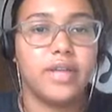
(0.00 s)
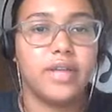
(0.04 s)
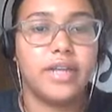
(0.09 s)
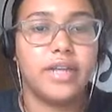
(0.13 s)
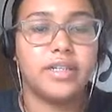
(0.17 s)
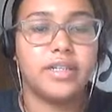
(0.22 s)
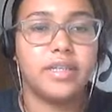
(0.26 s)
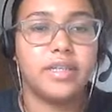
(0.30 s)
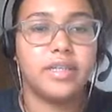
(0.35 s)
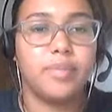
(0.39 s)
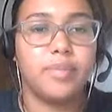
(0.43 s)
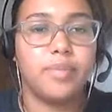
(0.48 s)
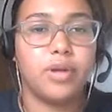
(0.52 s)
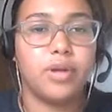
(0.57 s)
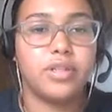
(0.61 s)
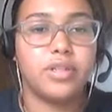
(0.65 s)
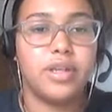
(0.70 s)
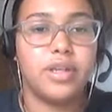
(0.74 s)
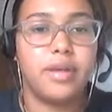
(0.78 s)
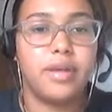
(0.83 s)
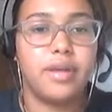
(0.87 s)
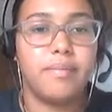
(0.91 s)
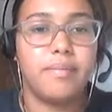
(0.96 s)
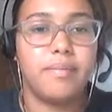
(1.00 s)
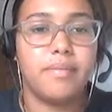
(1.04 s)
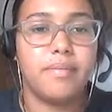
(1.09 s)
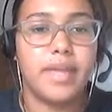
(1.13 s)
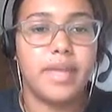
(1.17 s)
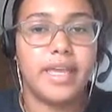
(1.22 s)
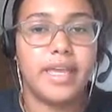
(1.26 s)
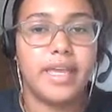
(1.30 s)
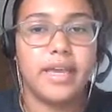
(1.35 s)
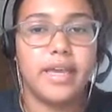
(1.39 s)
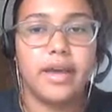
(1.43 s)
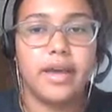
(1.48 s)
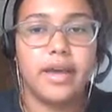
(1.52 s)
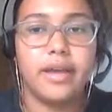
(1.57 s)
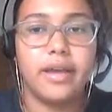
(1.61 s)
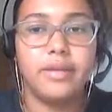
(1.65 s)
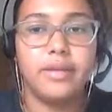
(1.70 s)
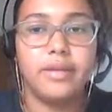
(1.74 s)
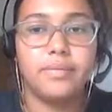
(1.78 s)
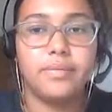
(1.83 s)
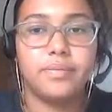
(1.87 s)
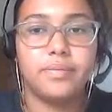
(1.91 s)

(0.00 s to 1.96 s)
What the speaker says: into the bottom here,